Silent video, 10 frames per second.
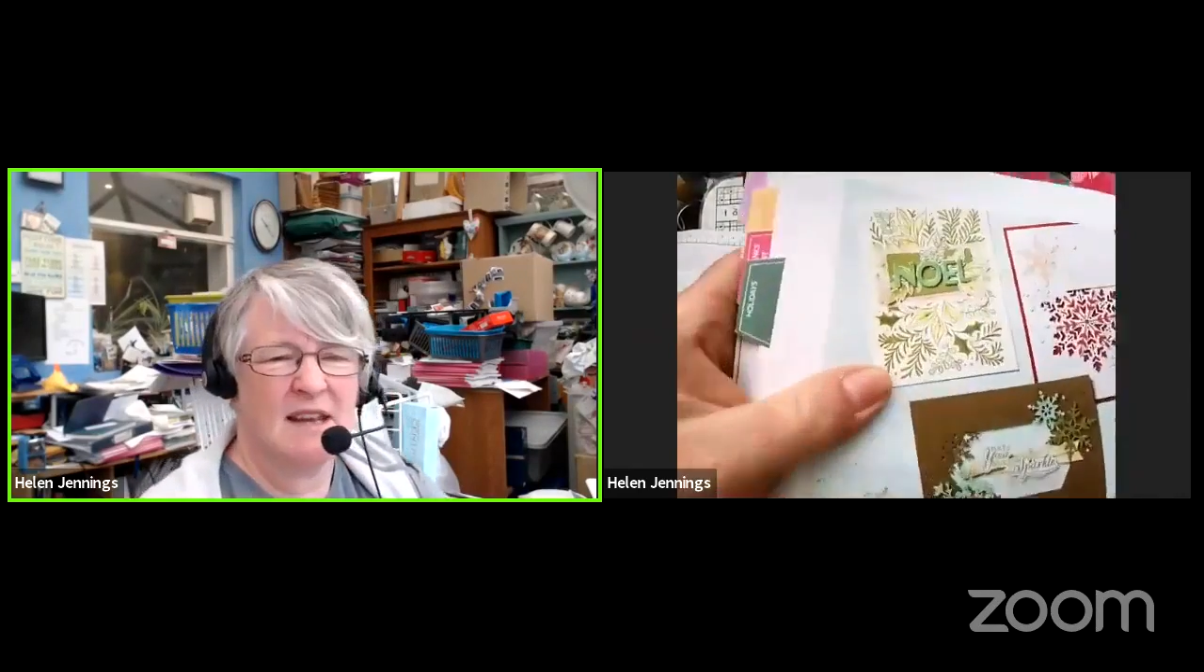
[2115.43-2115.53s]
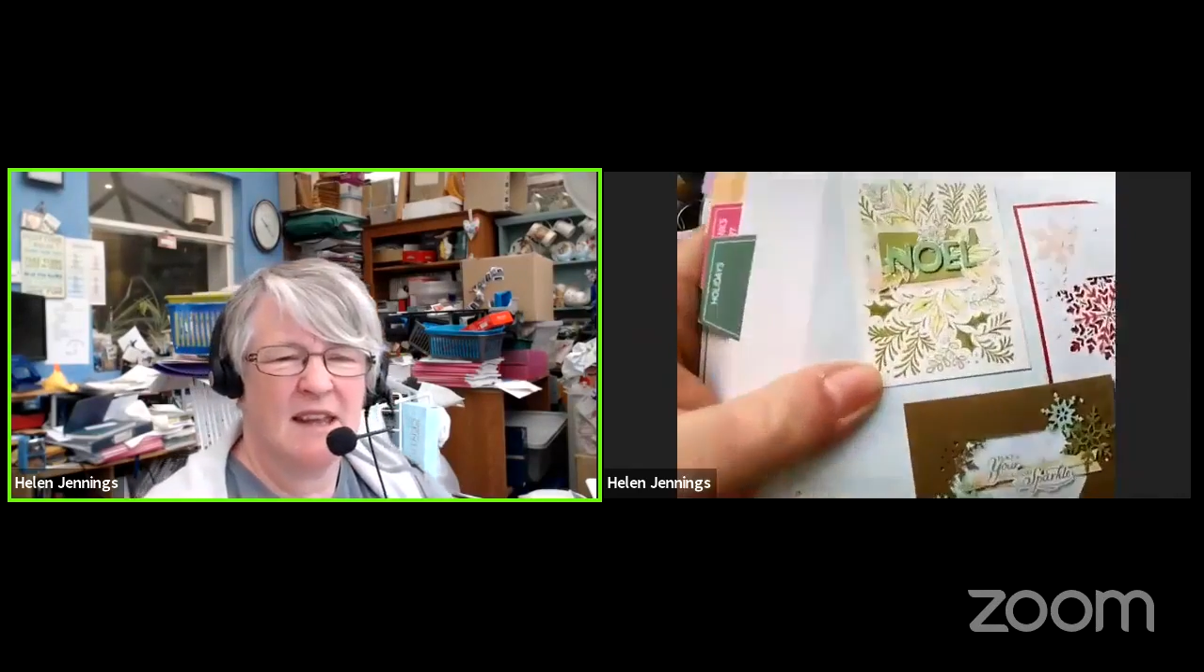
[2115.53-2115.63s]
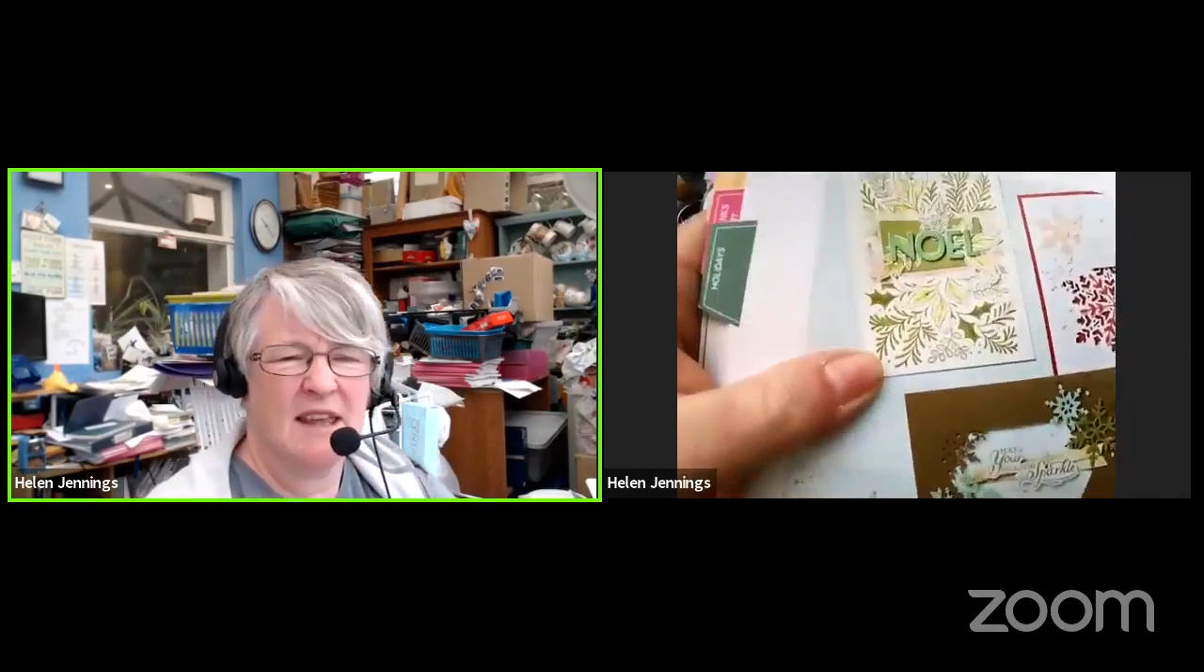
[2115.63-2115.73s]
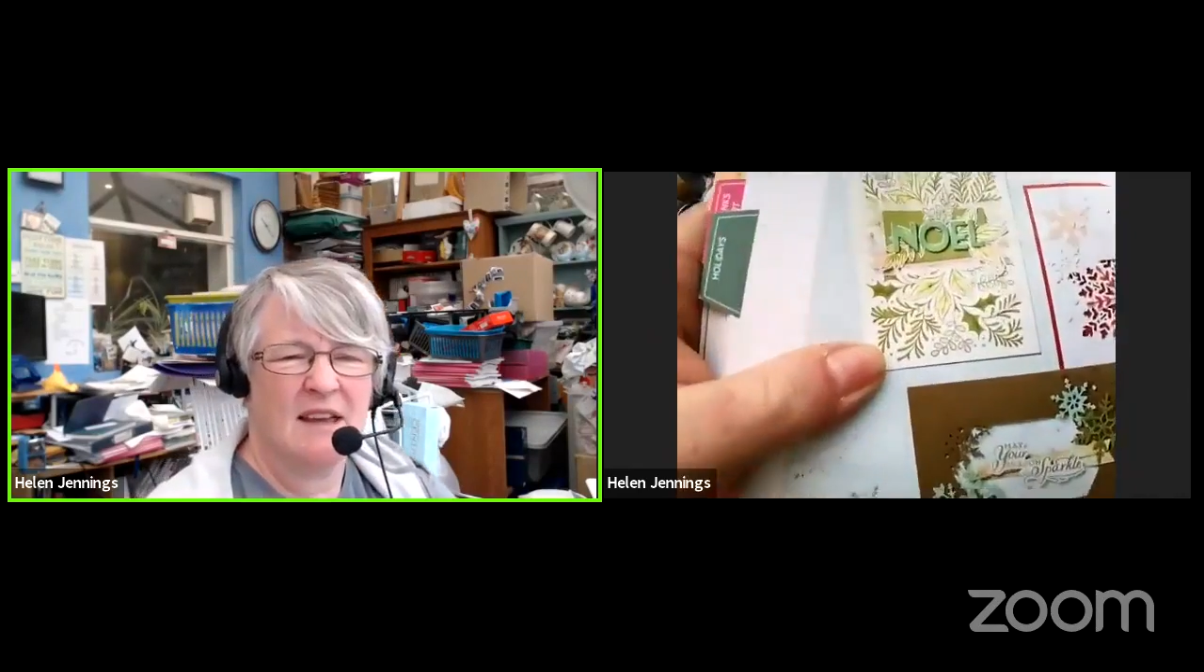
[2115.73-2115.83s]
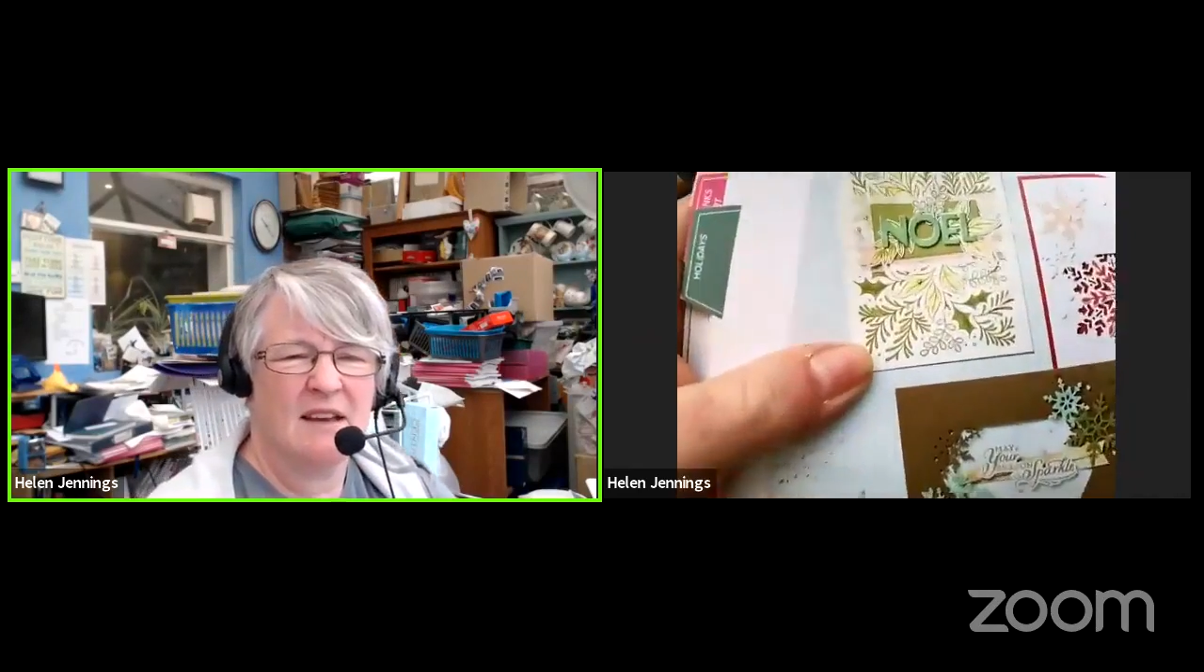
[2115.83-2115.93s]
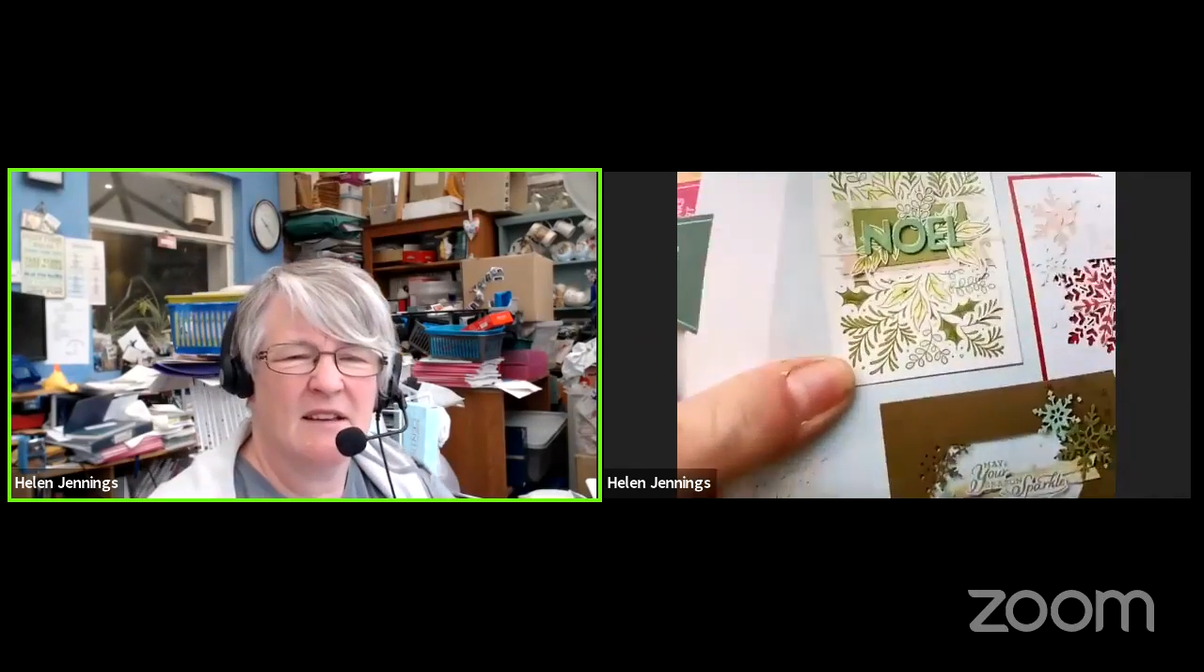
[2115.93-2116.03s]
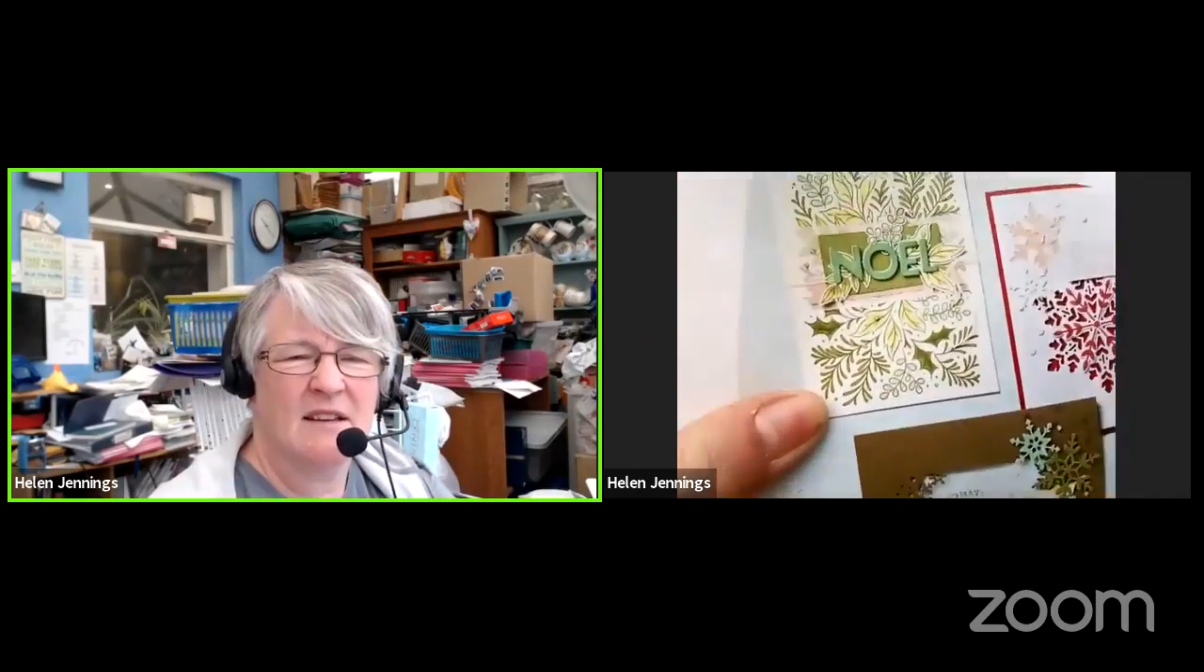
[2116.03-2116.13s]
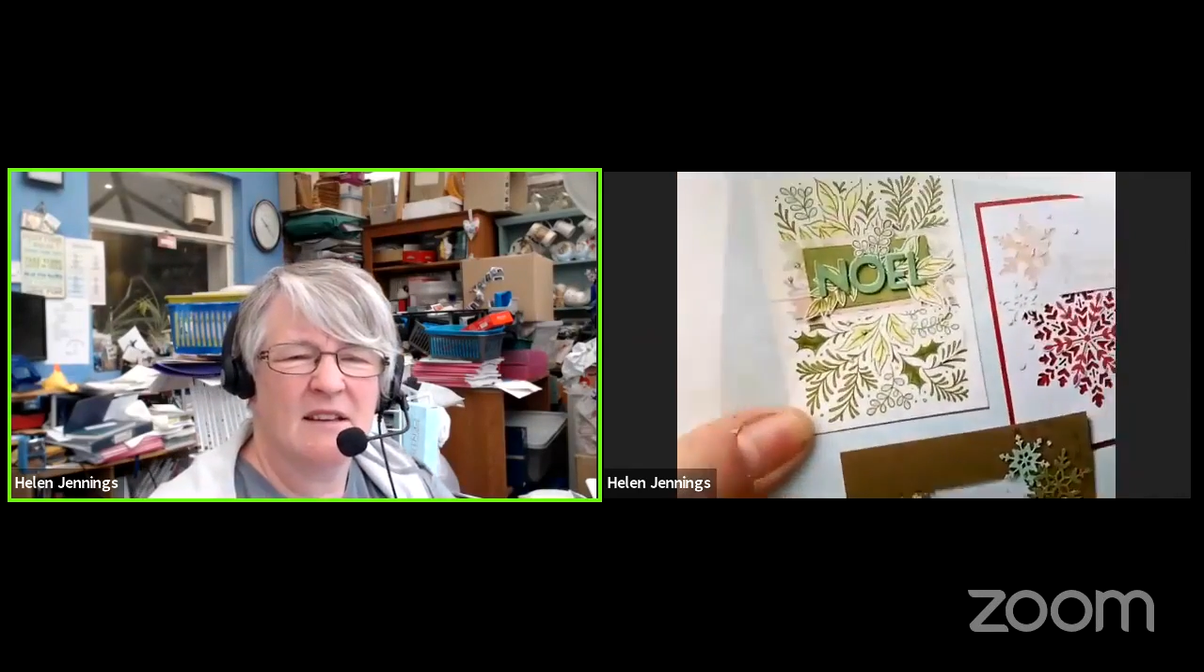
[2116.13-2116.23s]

it here